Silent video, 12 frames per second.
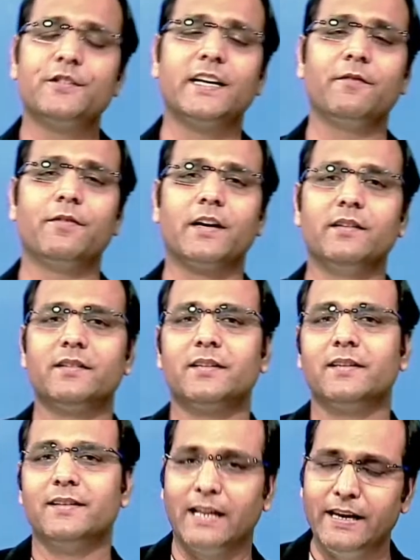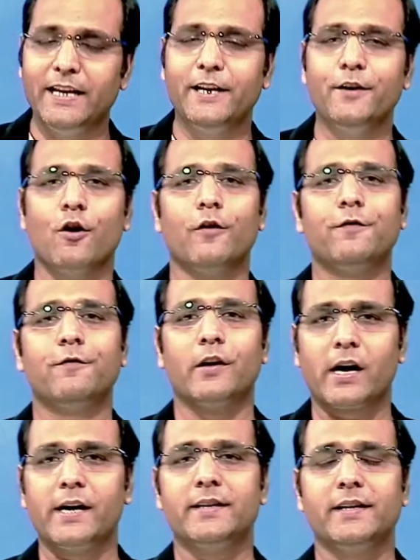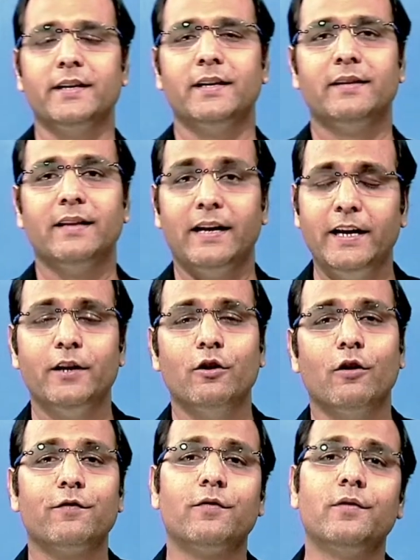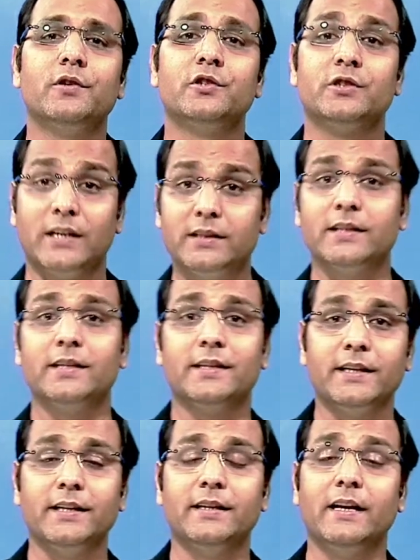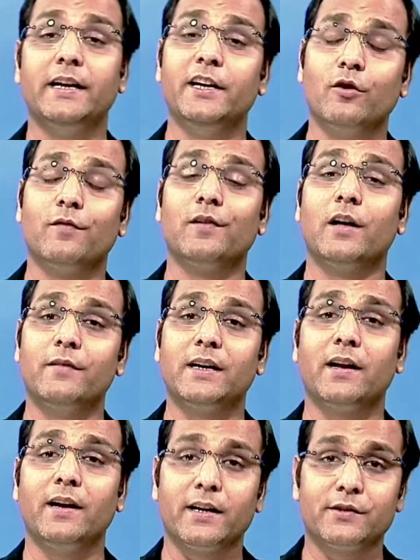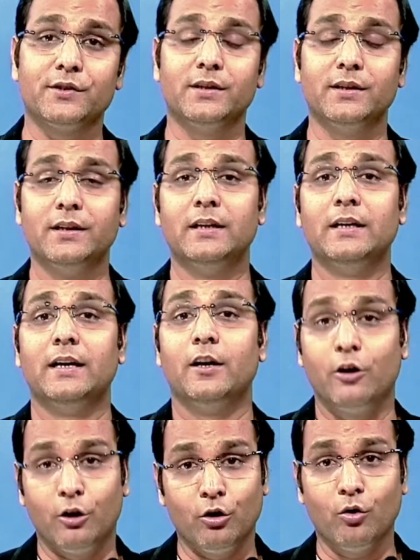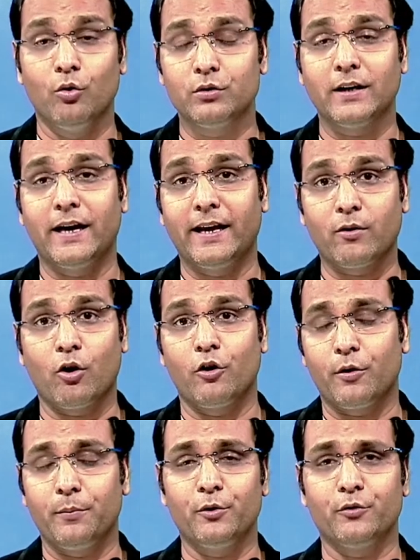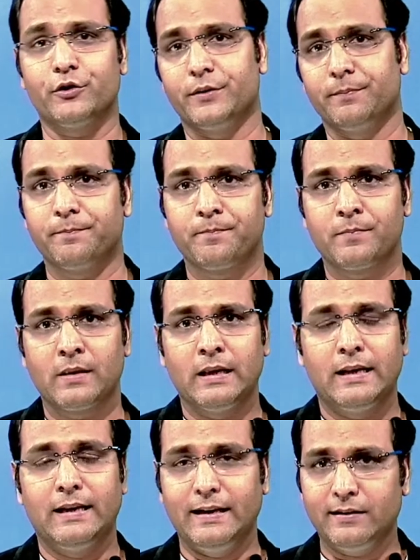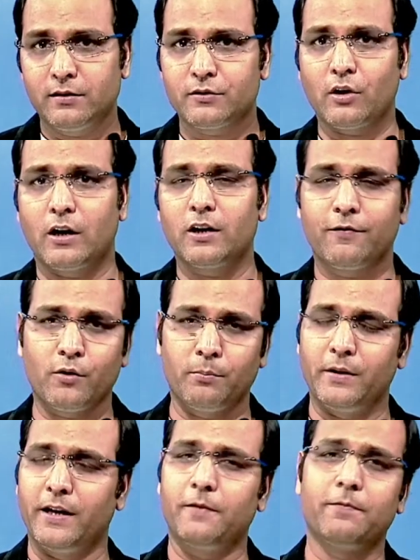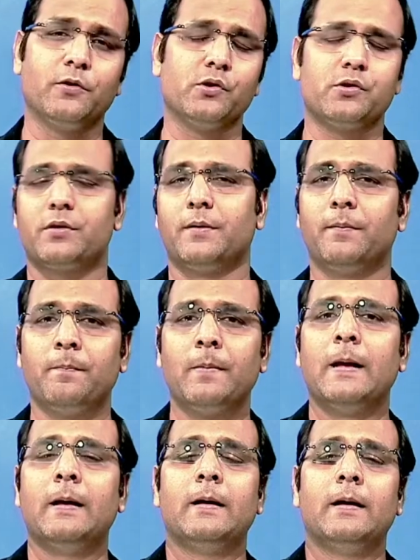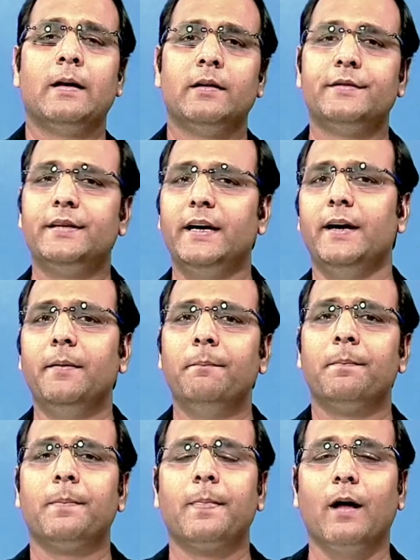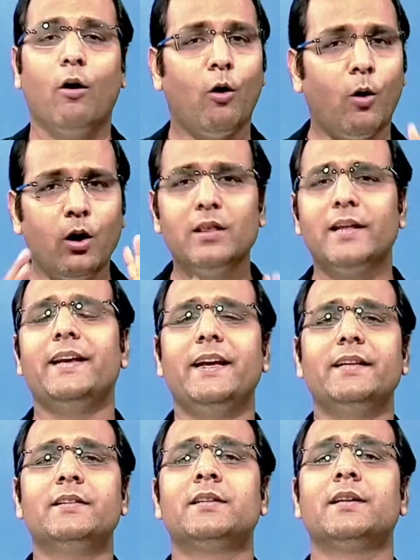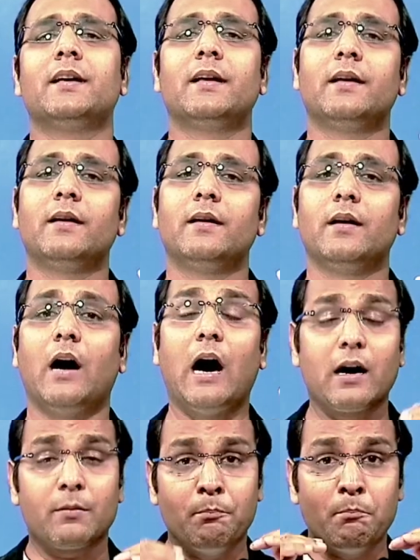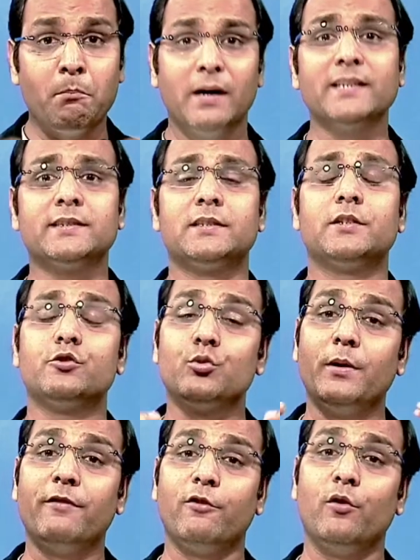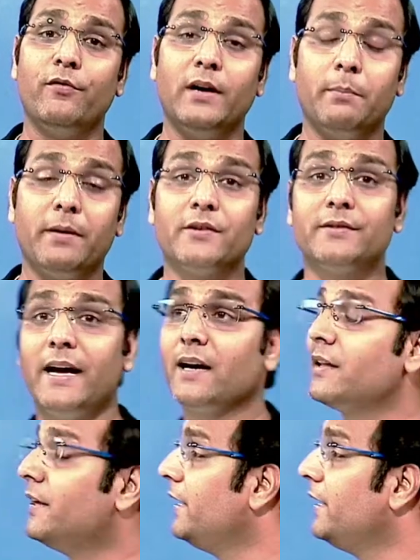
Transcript: significance, the need of variety, the need of certainty, the need of love and connection, growth and contribution. Let's start from there first. See, all the needs are must to be fulfilled because they are the